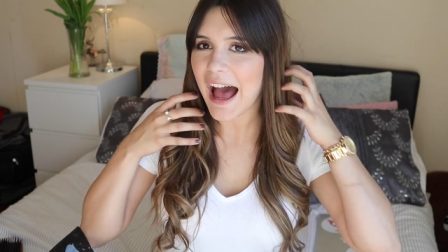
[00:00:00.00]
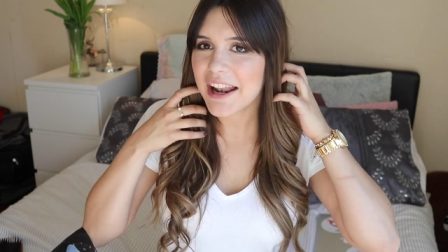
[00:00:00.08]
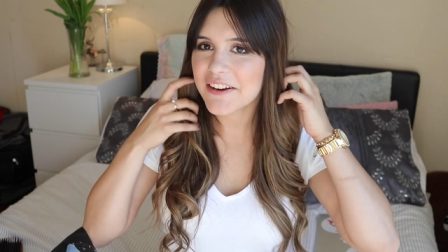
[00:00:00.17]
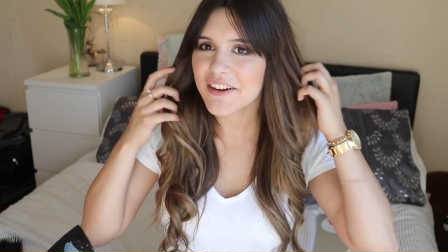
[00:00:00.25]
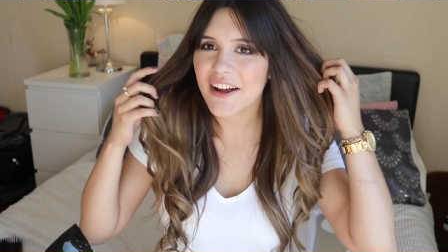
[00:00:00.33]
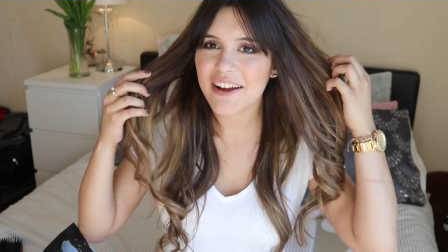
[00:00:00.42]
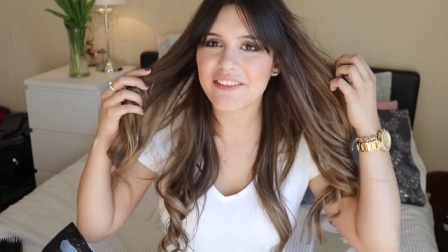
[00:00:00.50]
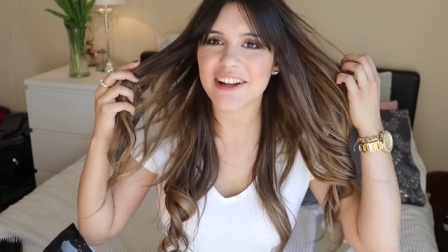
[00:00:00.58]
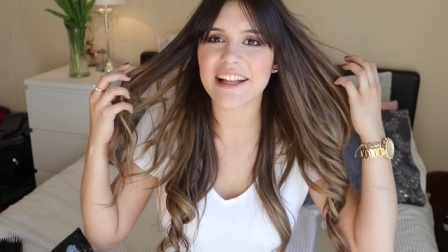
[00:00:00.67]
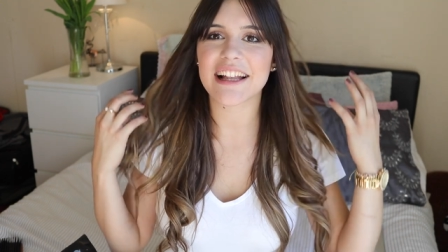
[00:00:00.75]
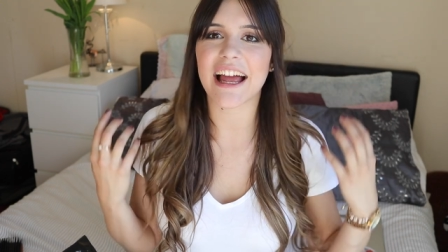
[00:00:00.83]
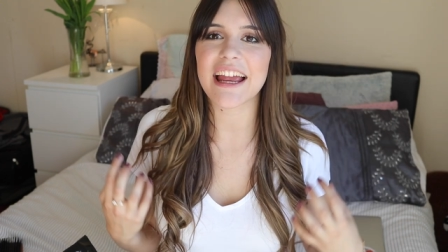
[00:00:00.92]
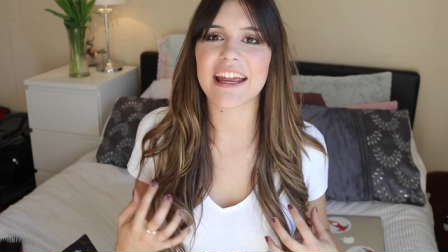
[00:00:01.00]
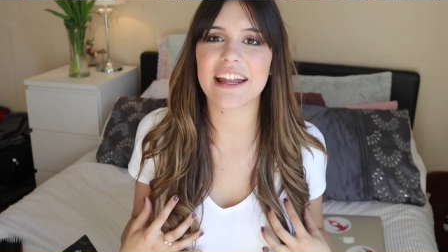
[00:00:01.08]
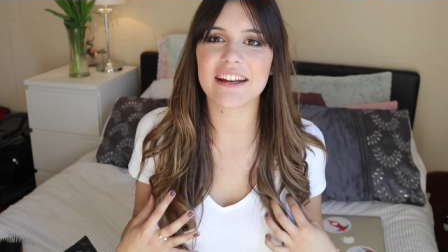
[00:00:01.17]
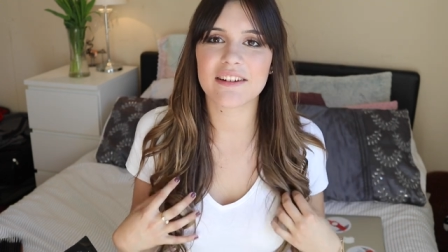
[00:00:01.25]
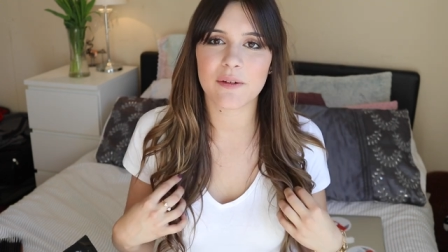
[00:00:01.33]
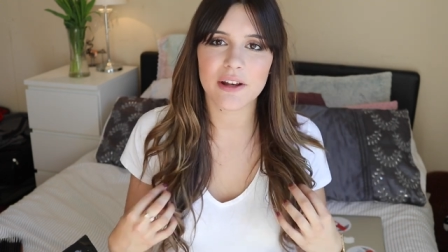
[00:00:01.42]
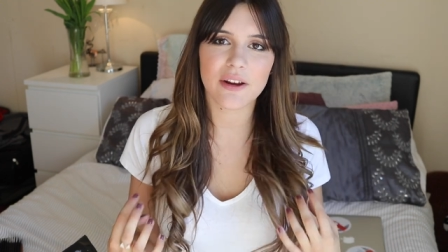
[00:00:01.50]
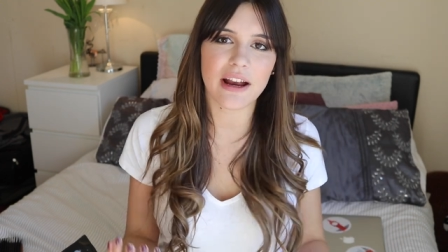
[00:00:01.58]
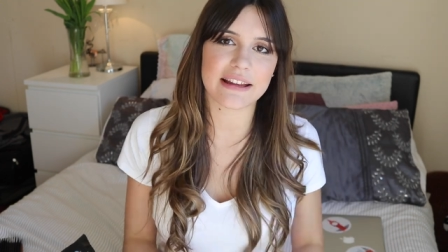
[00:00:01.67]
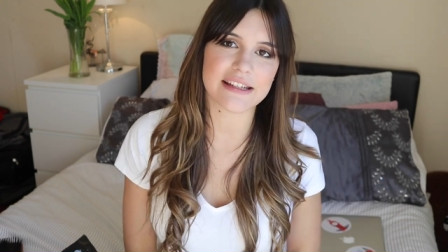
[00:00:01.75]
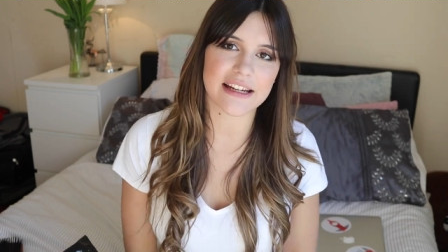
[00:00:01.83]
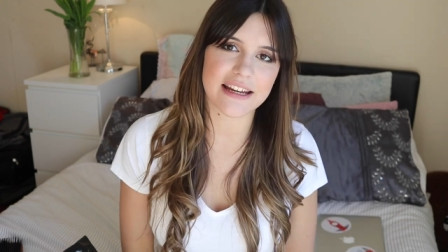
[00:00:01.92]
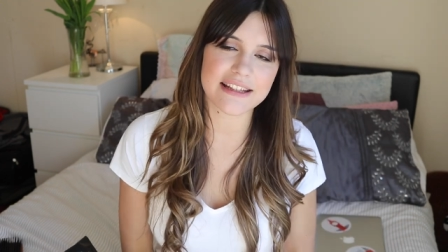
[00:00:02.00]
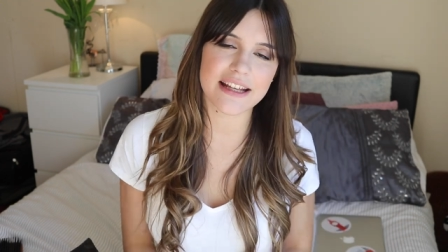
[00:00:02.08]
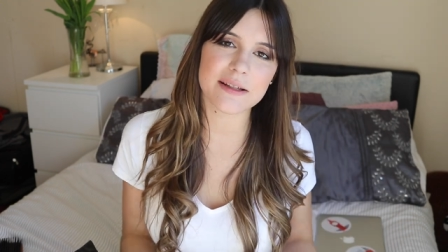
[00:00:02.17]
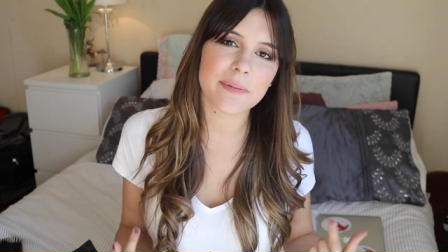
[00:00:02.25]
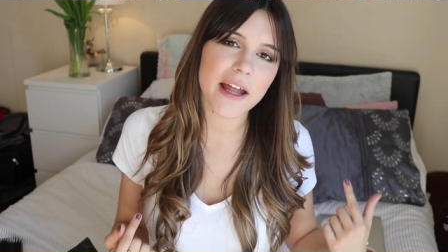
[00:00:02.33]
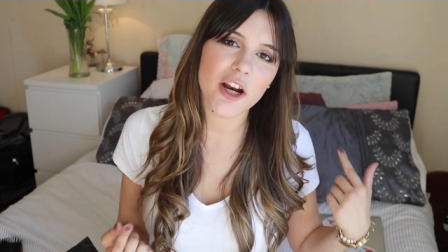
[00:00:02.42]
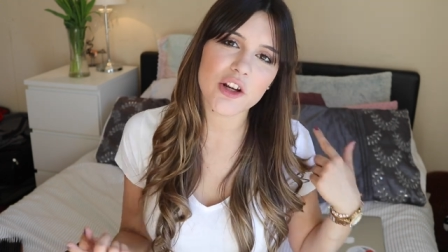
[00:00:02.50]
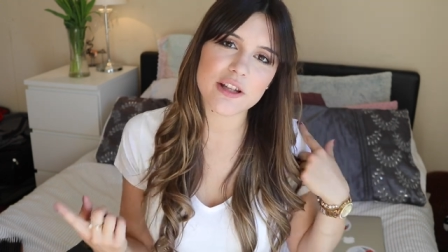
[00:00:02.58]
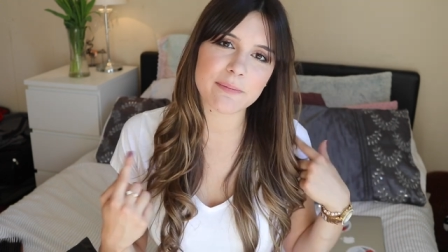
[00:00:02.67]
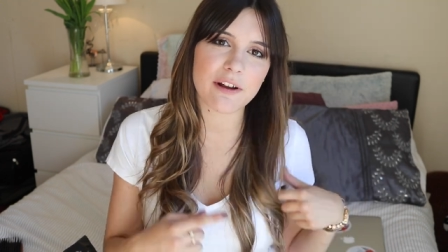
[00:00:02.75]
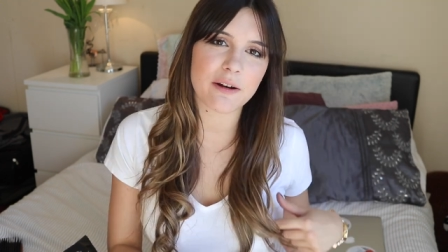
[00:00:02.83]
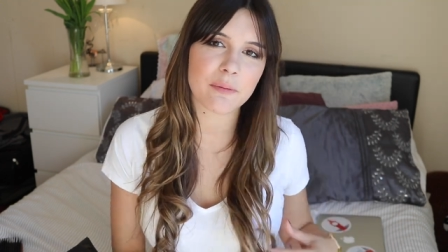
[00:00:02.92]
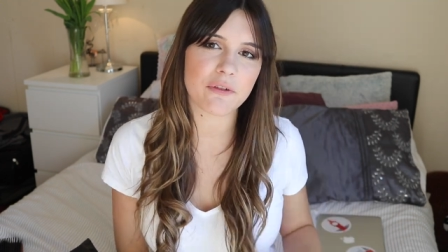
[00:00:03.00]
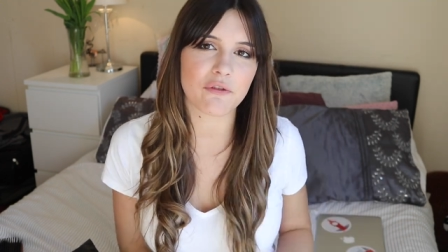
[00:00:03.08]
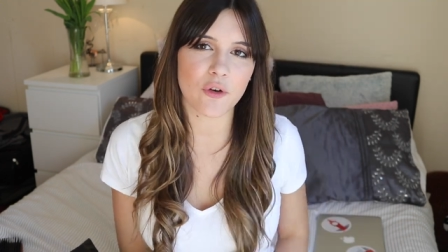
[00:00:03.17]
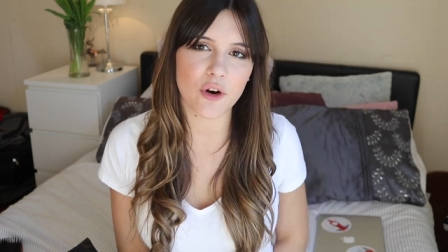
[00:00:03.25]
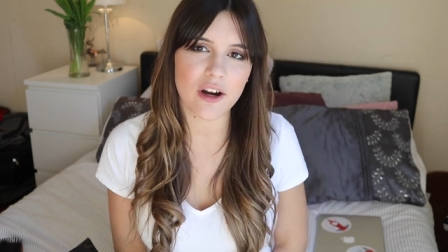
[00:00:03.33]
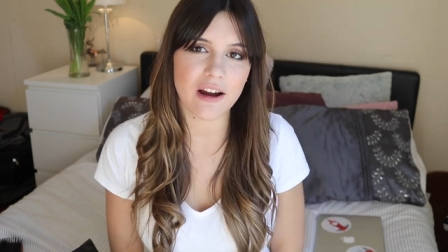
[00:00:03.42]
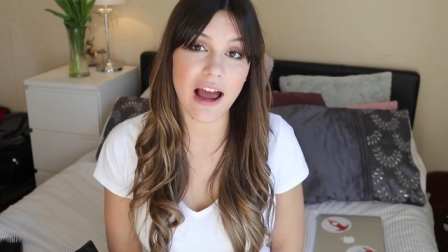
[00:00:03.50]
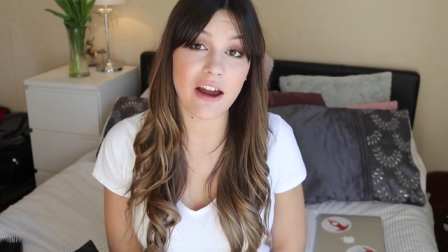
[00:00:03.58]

I don't know, I really like it. What do you guys think? Is this better? Is it better before?